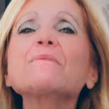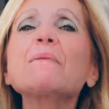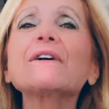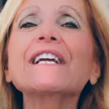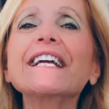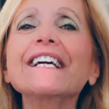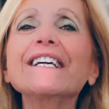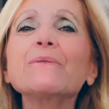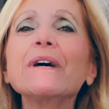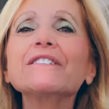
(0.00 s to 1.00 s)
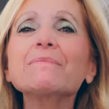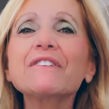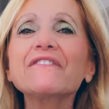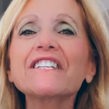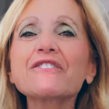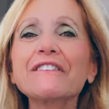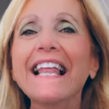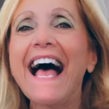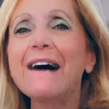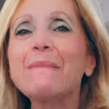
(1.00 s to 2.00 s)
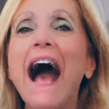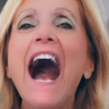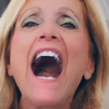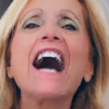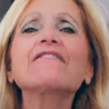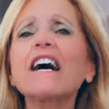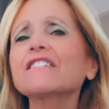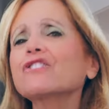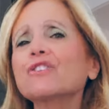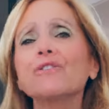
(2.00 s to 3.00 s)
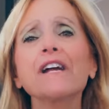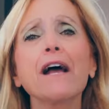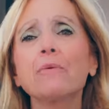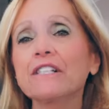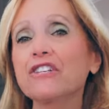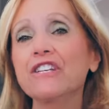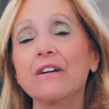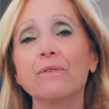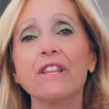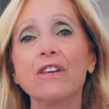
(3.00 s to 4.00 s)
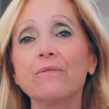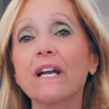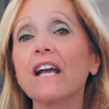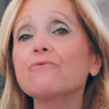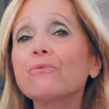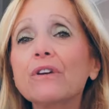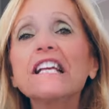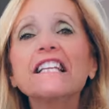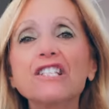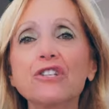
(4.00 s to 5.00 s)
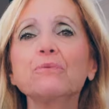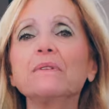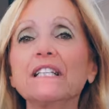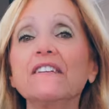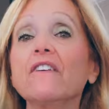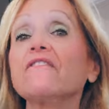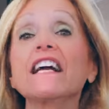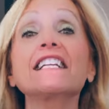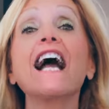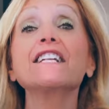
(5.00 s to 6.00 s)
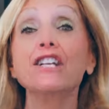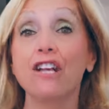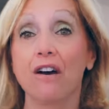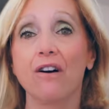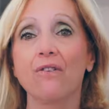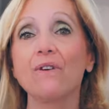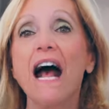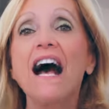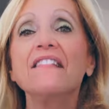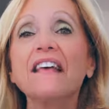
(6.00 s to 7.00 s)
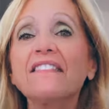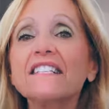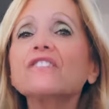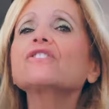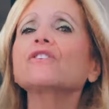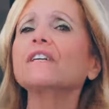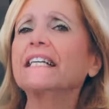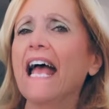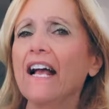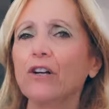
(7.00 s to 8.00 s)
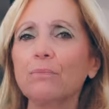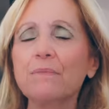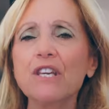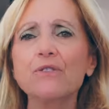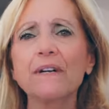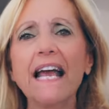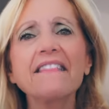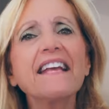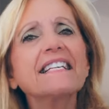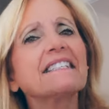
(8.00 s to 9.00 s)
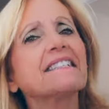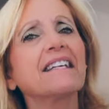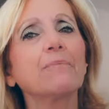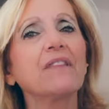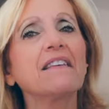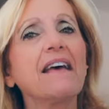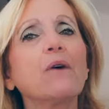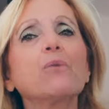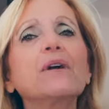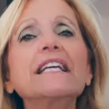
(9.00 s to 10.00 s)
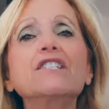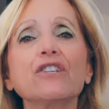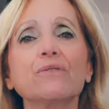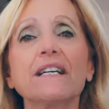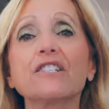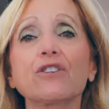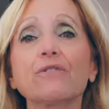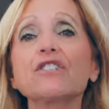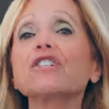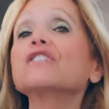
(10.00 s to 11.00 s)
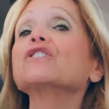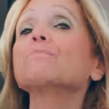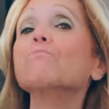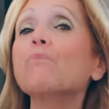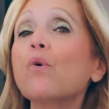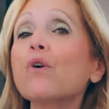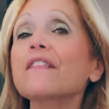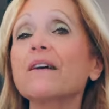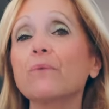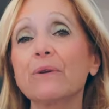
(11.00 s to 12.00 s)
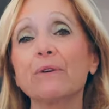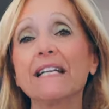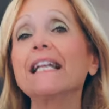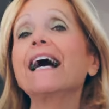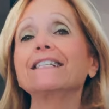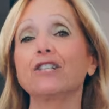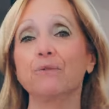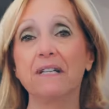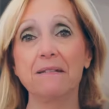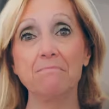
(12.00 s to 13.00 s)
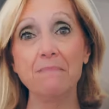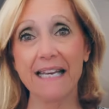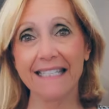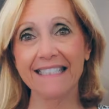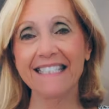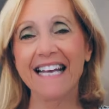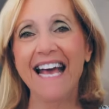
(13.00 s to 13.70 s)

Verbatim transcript: Angie Buhrke here. Welcome to Victory Lap. I've got a story I want to share with you, and I really do believe, in fact, I know that this is going to help you. And I think it's something that we do as Christians more than we would like to admit.